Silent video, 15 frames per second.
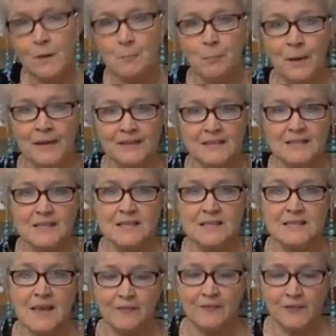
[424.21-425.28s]
But this is
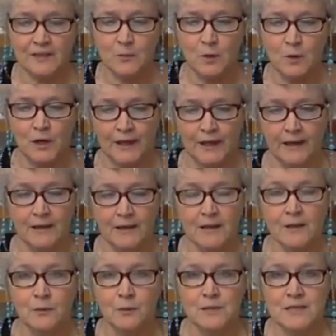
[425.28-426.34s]
definitely working.
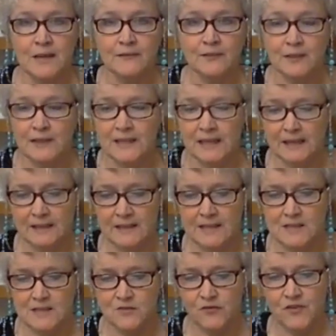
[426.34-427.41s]
We're definitely getting
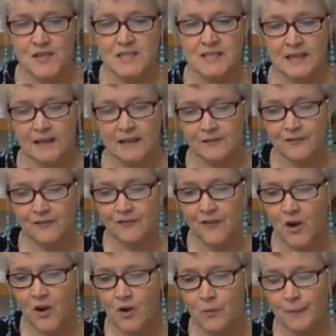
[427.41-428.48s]
this fizzing and
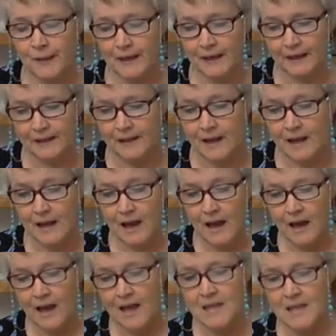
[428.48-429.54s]
foaming, and
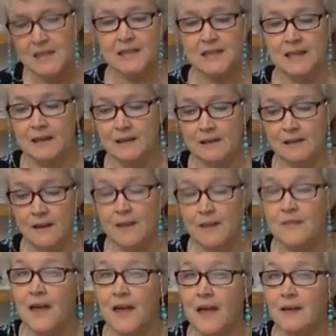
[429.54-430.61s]
I think
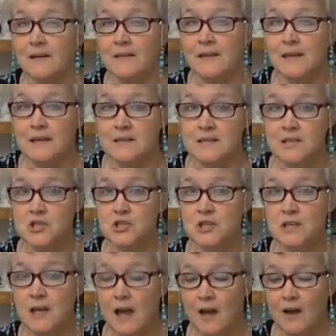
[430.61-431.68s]
that the
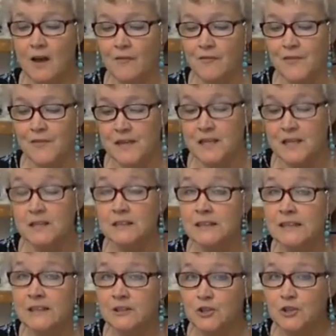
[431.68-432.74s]
addition of the
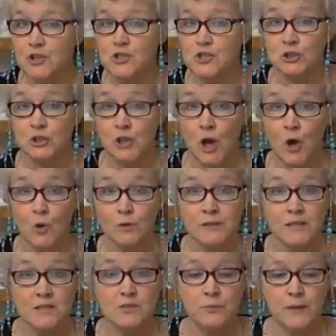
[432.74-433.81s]
glitter slowed
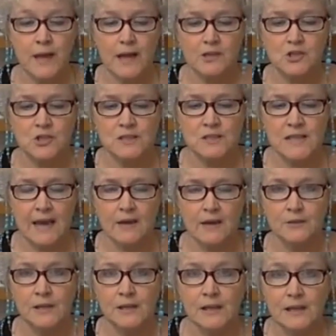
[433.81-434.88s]
this reaction
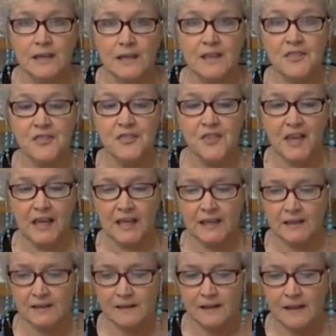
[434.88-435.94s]
down. It
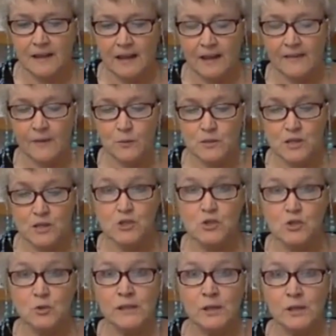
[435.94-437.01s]
thickened, and there was
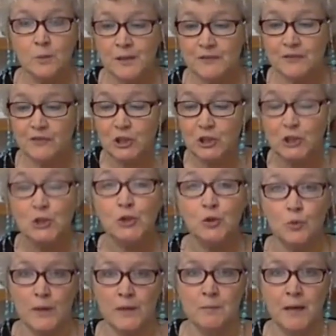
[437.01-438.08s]
also a little bit of glue
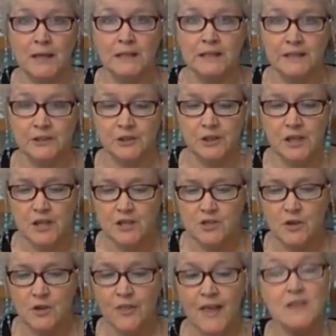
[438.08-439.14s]
in my glitter.
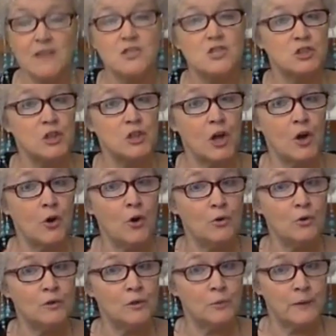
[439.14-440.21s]
So that
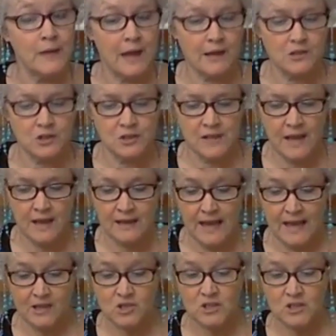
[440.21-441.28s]
slowed the reaction down,
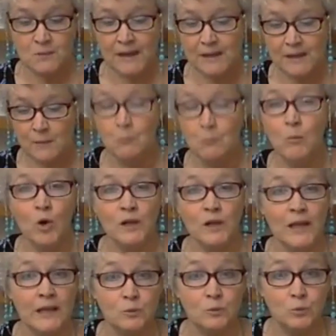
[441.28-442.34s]
actually made it more
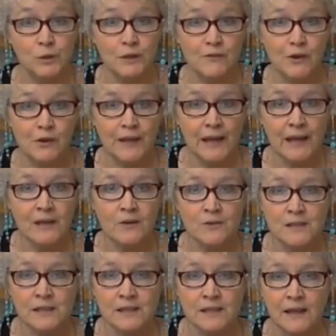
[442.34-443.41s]
like a real volcano,
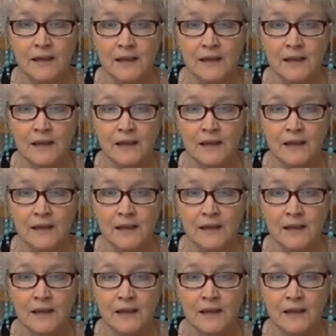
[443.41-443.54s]
didn't it?